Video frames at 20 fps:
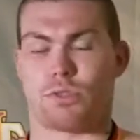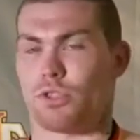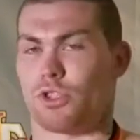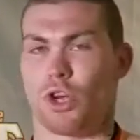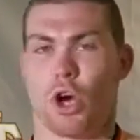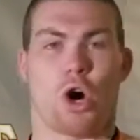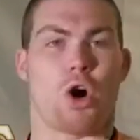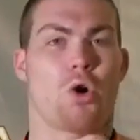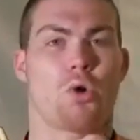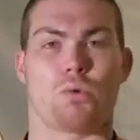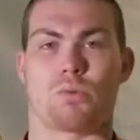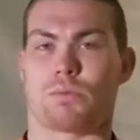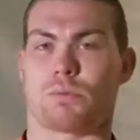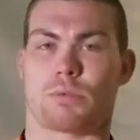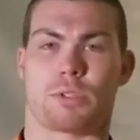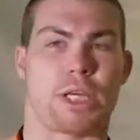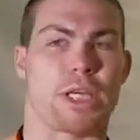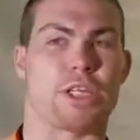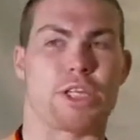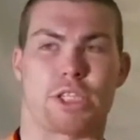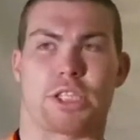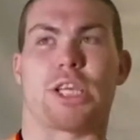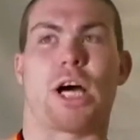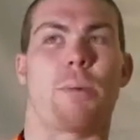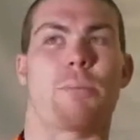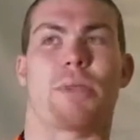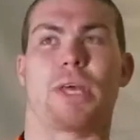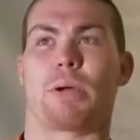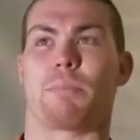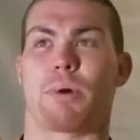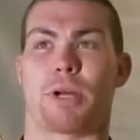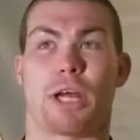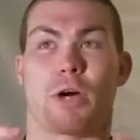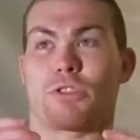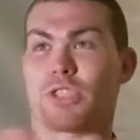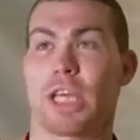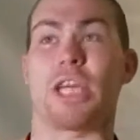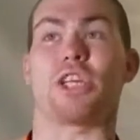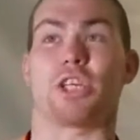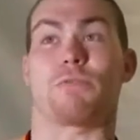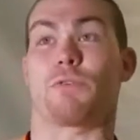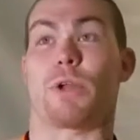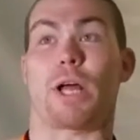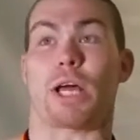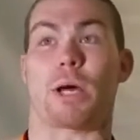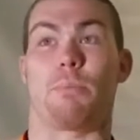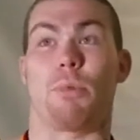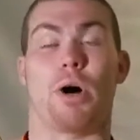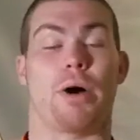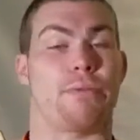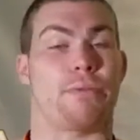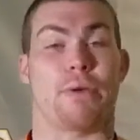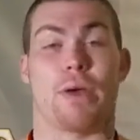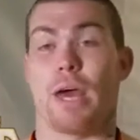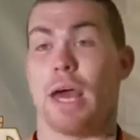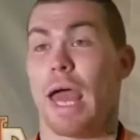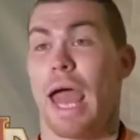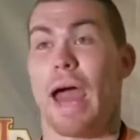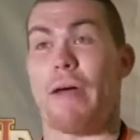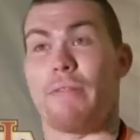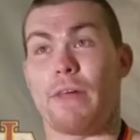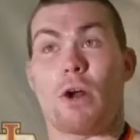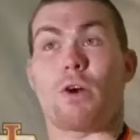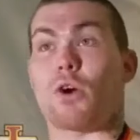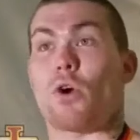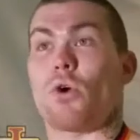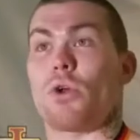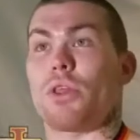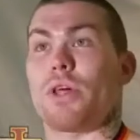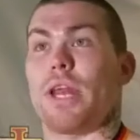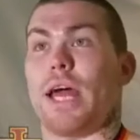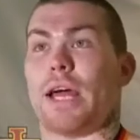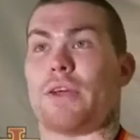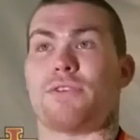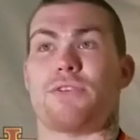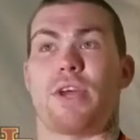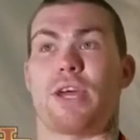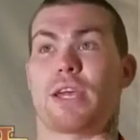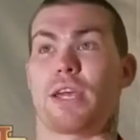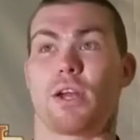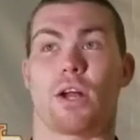Joe teaches something, but he'll teach it for a month, and then he'll go to the next thing.